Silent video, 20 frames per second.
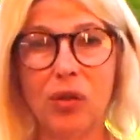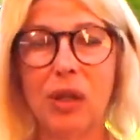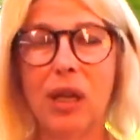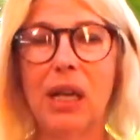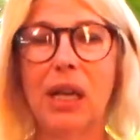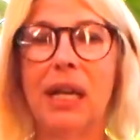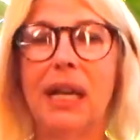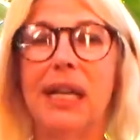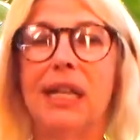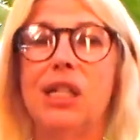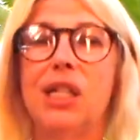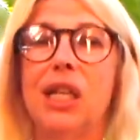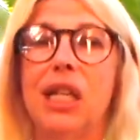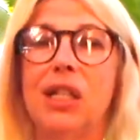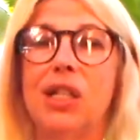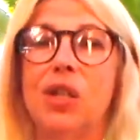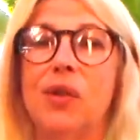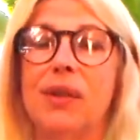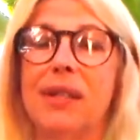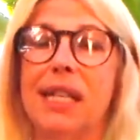and
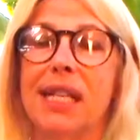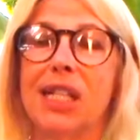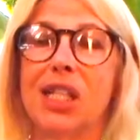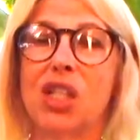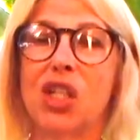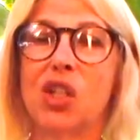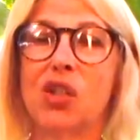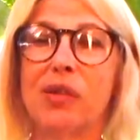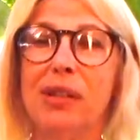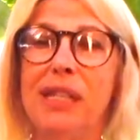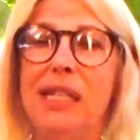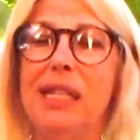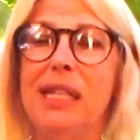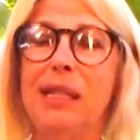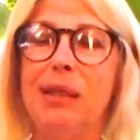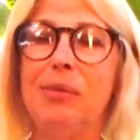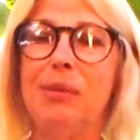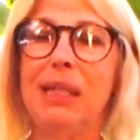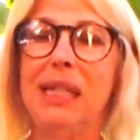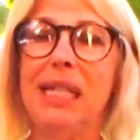Chencho is an
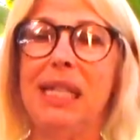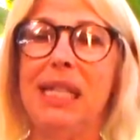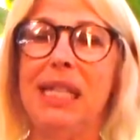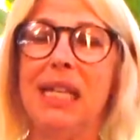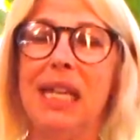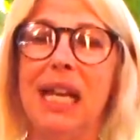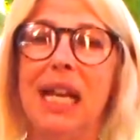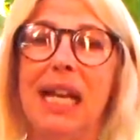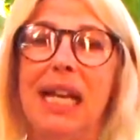extremely